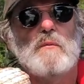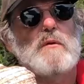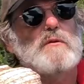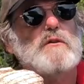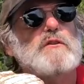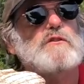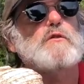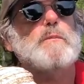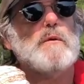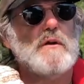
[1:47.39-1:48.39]
we took the
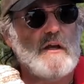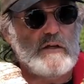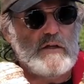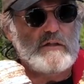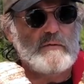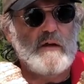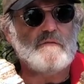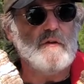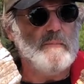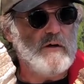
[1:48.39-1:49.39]
supernatant, after the